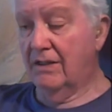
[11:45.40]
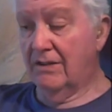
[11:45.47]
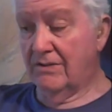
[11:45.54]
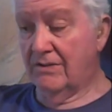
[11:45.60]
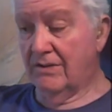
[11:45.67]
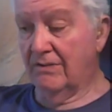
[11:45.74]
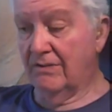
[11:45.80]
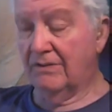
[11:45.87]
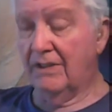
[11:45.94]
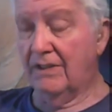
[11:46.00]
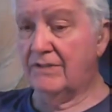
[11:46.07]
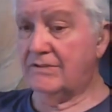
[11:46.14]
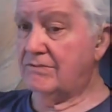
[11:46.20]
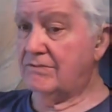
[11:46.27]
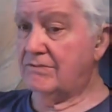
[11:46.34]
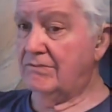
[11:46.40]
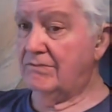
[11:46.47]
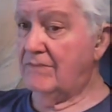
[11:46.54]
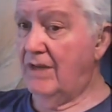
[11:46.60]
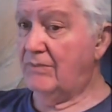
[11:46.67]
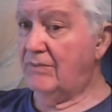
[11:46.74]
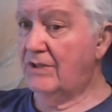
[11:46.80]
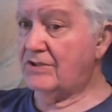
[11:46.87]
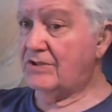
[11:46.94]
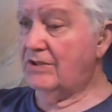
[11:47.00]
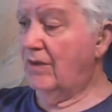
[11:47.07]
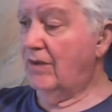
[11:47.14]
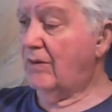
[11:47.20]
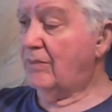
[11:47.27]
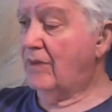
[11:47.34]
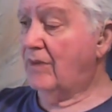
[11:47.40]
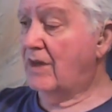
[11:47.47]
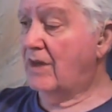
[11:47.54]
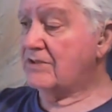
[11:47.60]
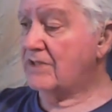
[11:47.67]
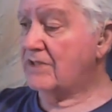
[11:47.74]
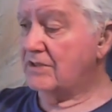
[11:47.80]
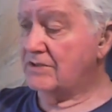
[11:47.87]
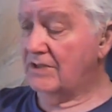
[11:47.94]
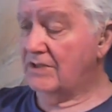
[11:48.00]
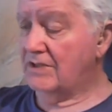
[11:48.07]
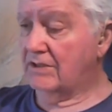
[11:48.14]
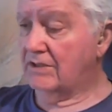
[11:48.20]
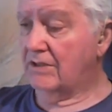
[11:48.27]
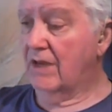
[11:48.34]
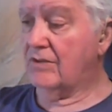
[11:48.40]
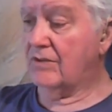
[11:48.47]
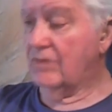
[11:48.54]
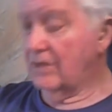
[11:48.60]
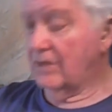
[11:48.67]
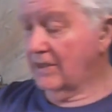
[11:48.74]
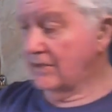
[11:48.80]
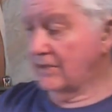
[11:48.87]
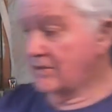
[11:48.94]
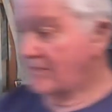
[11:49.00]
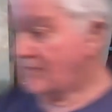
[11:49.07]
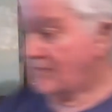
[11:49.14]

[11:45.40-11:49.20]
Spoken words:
So it's a much slower process than acrylics.